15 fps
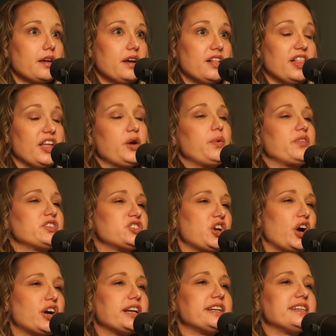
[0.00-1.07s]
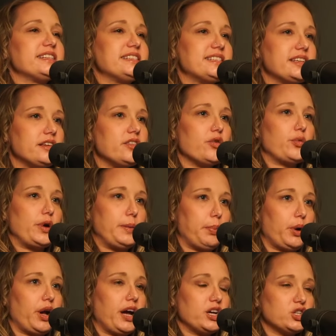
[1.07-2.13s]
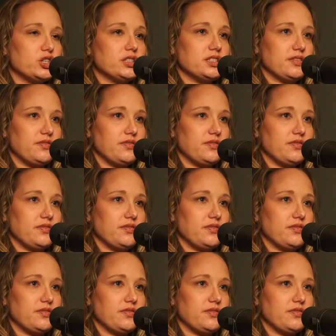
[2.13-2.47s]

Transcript: Like we're starting to see the repercussions of